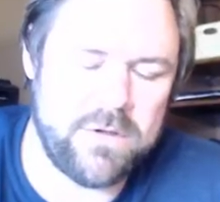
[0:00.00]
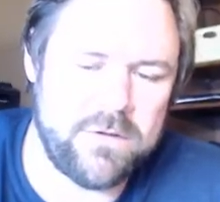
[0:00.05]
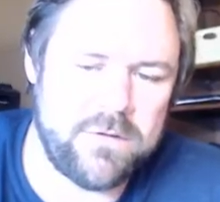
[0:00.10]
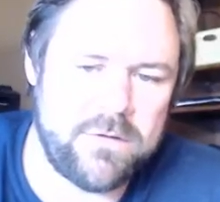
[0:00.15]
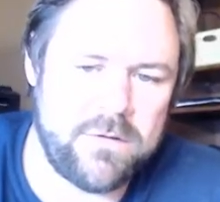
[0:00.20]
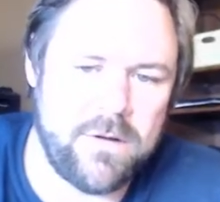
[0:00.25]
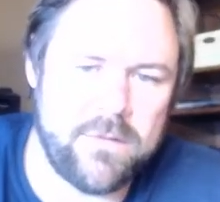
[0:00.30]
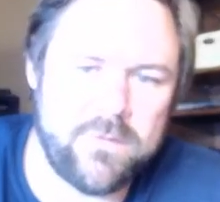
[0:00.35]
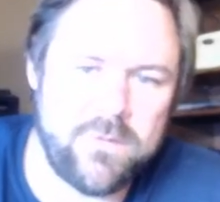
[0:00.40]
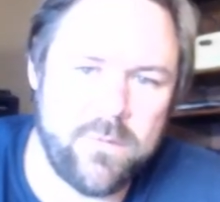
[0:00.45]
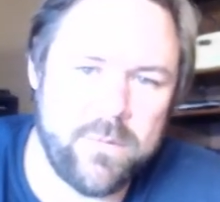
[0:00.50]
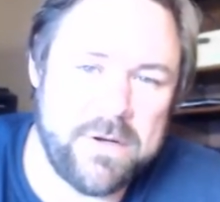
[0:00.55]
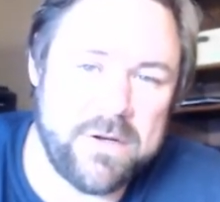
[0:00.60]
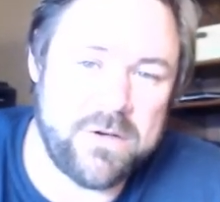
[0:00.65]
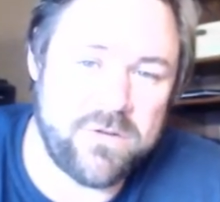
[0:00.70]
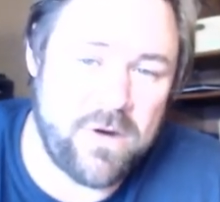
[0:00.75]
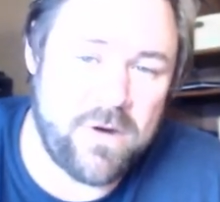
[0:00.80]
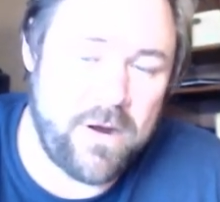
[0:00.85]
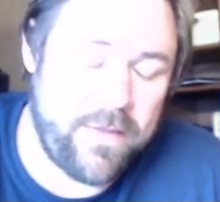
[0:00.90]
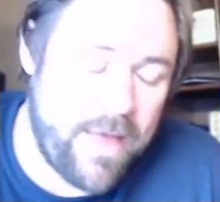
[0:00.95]
good stuff. So we're
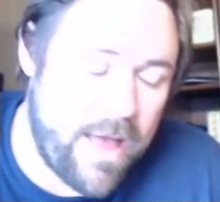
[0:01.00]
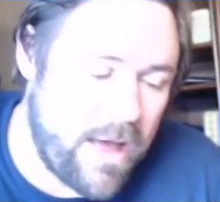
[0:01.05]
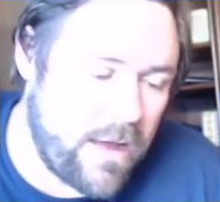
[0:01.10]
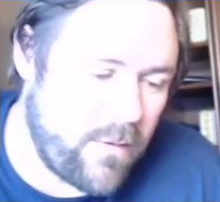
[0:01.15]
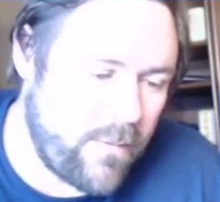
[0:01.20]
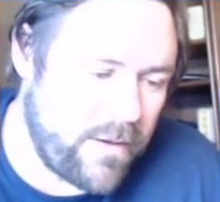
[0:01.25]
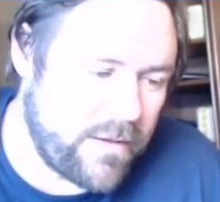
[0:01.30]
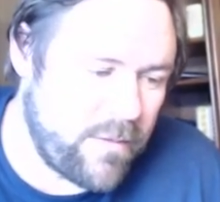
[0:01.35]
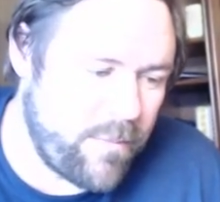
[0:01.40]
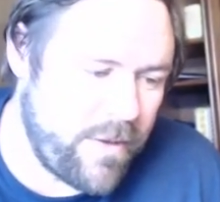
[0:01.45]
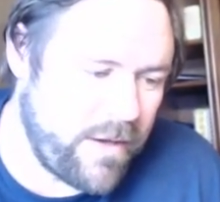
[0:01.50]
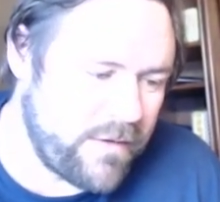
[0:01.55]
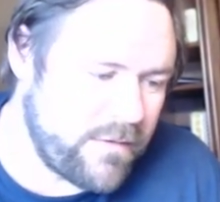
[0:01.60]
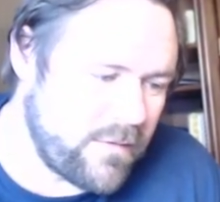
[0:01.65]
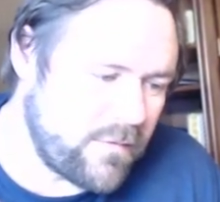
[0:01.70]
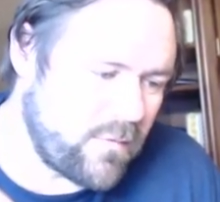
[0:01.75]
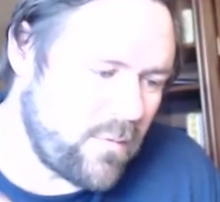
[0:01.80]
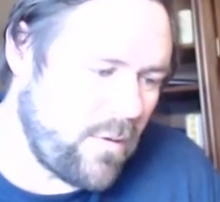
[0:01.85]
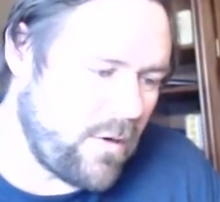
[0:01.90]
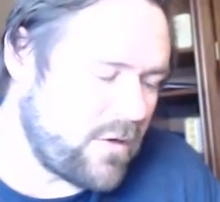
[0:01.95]
gonna try that around the base
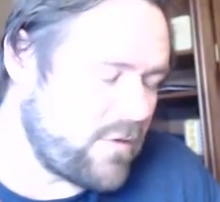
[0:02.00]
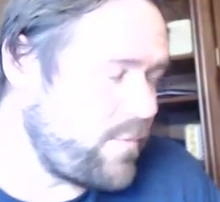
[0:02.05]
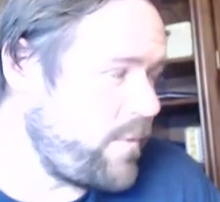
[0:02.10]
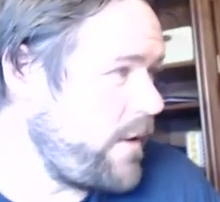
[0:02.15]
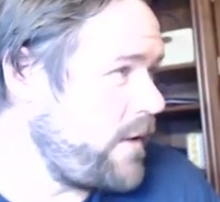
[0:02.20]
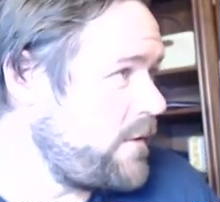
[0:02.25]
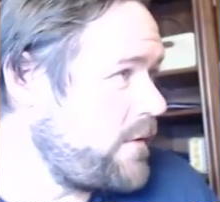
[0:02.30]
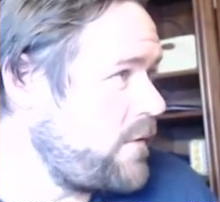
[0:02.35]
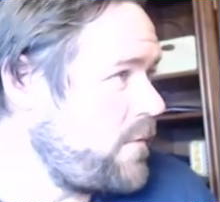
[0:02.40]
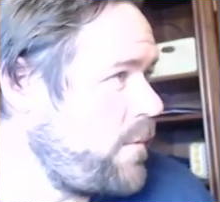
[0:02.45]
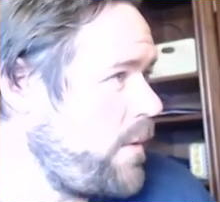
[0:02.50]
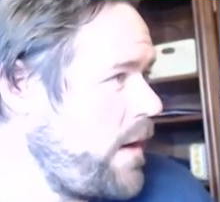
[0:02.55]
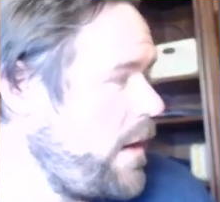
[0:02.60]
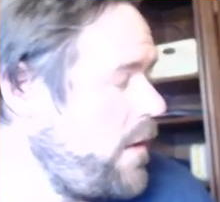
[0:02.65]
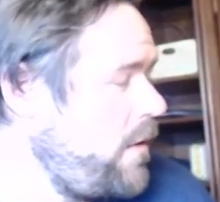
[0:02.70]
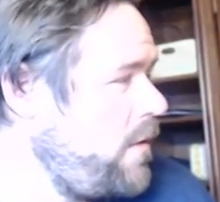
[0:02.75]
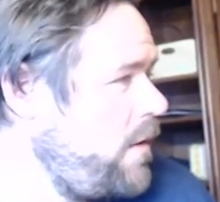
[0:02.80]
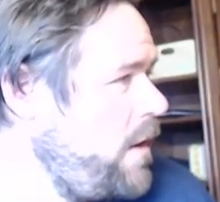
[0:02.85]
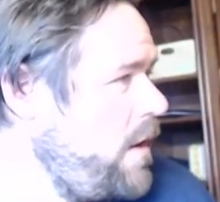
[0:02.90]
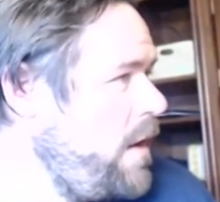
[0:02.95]
of squash plants as
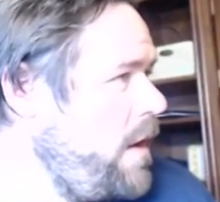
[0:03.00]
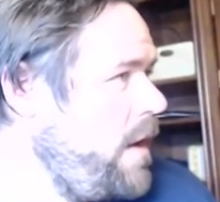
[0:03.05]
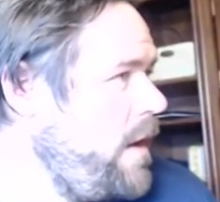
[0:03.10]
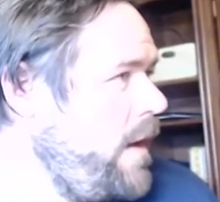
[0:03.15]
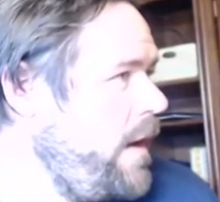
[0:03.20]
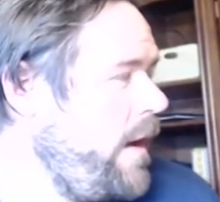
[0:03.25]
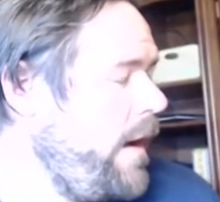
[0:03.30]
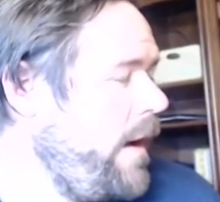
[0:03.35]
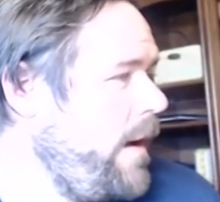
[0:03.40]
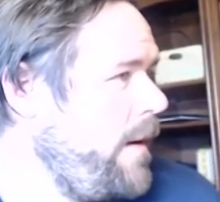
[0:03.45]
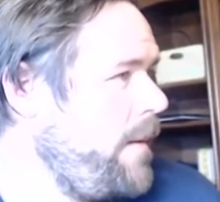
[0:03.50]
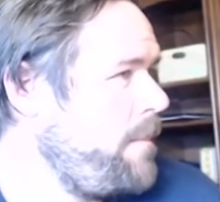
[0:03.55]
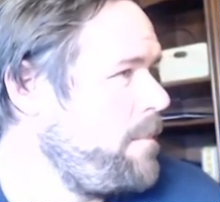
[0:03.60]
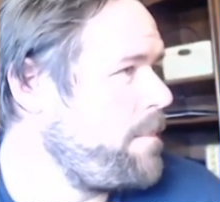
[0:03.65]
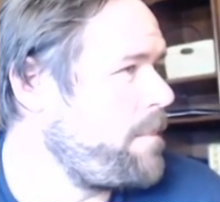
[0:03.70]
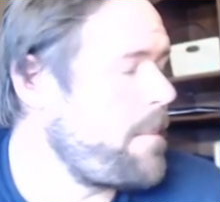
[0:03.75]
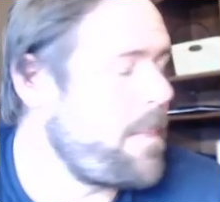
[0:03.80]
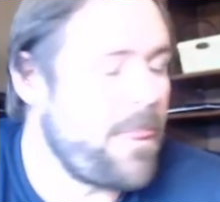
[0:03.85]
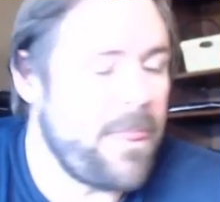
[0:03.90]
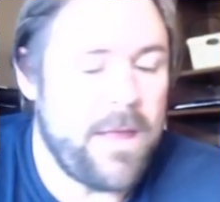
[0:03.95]
well.
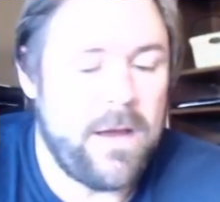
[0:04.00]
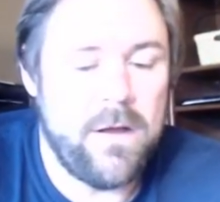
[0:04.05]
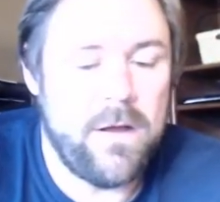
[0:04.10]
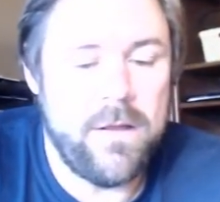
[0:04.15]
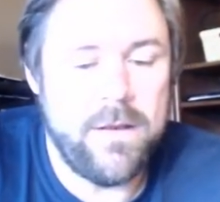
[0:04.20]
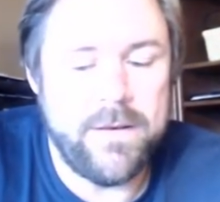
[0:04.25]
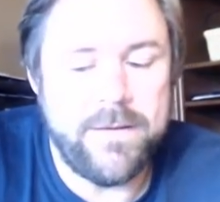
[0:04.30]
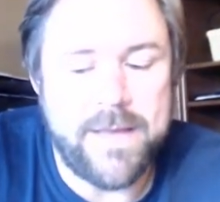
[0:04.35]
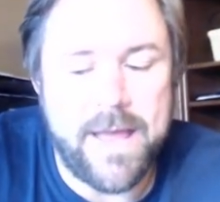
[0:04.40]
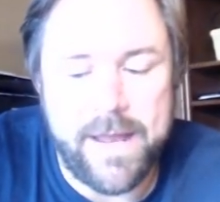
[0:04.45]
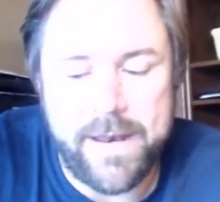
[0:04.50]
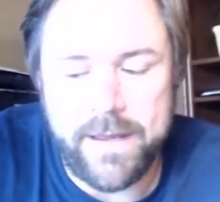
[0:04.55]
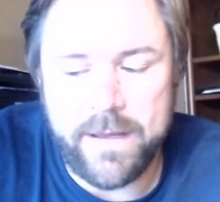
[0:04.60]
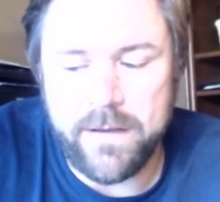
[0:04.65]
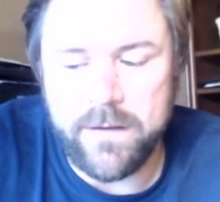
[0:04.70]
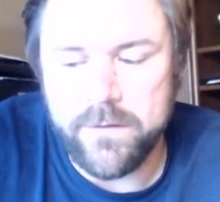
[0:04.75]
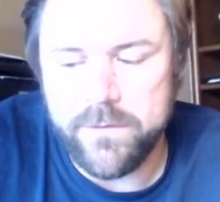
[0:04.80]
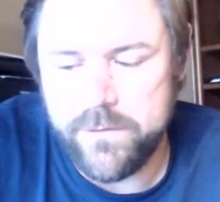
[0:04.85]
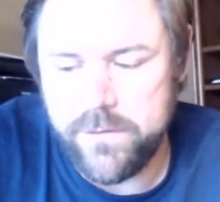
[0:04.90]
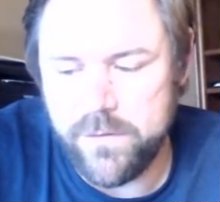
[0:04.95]
Um,
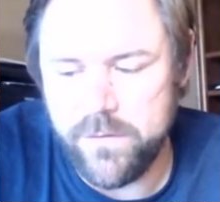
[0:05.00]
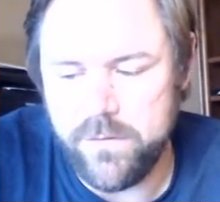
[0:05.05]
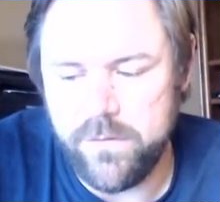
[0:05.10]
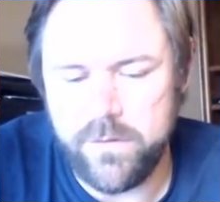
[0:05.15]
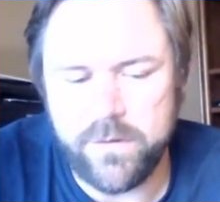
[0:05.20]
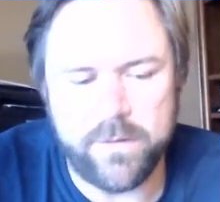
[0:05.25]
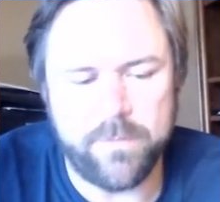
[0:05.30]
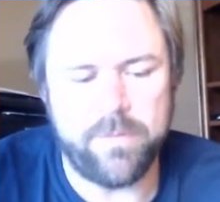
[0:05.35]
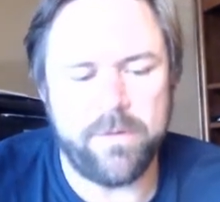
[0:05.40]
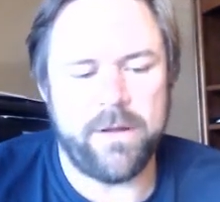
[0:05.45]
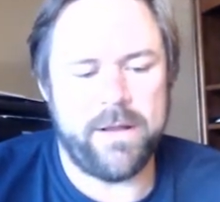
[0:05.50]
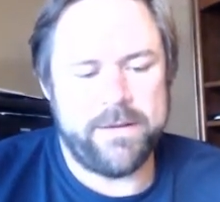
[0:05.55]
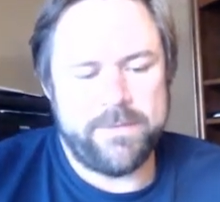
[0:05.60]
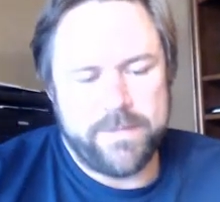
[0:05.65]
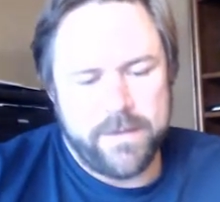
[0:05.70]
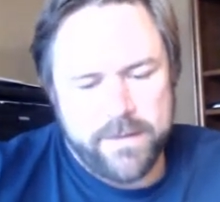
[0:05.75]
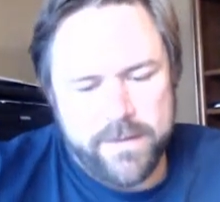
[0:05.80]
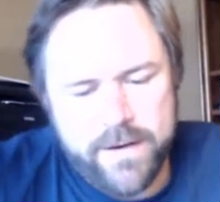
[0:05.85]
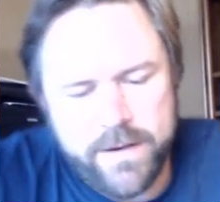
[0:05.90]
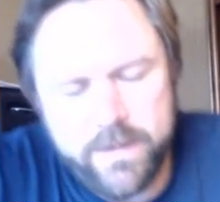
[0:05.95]
netting too. You can put
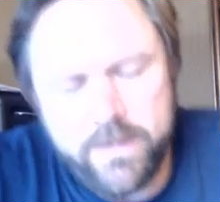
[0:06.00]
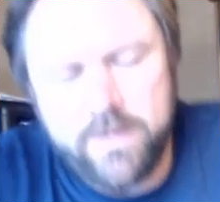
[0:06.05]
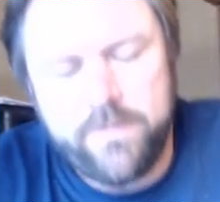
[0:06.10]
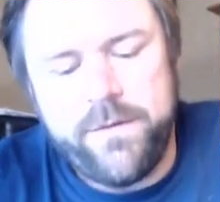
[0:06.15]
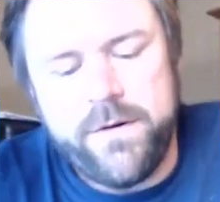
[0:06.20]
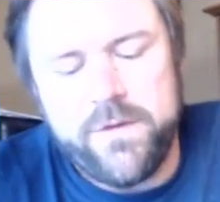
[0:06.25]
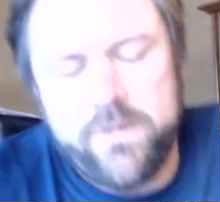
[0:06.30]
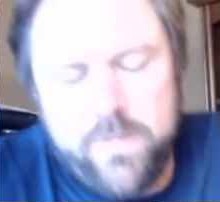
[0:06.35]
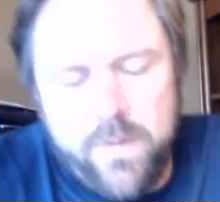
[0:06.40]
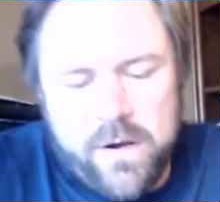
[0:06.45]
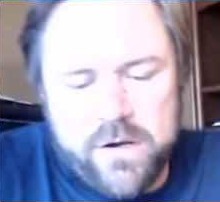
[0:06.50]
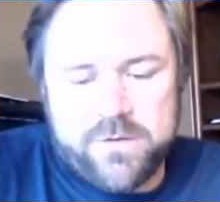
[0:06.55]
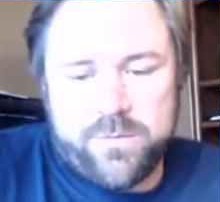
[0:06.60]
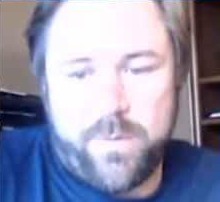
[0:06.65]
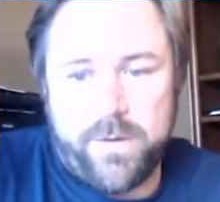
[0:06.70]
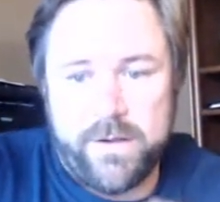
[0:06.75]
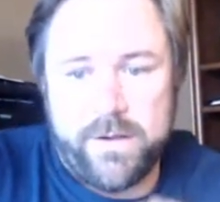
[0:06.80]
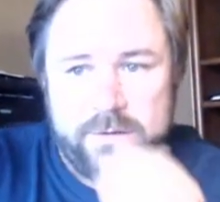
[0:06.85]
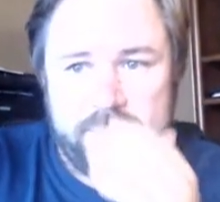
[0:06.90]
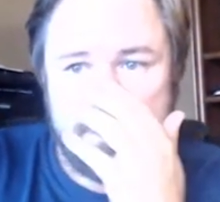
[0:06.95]
insect netting over your squash
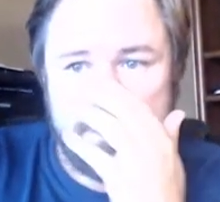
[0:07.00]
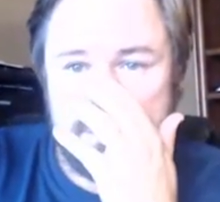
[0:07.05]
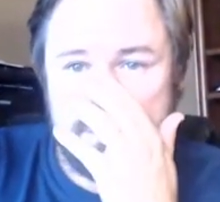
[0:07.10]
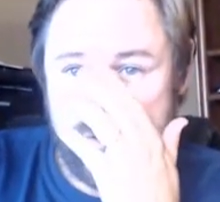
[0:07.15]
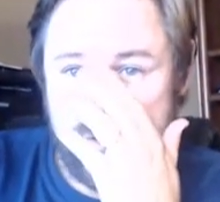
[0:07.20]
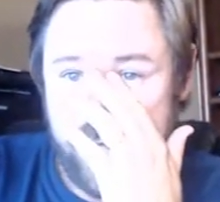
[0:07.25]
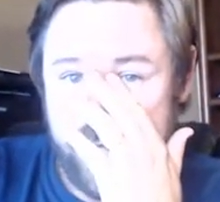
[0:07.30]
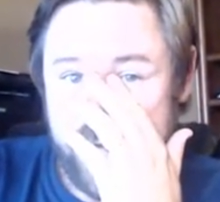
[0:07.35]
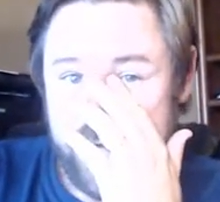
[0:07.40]
plants until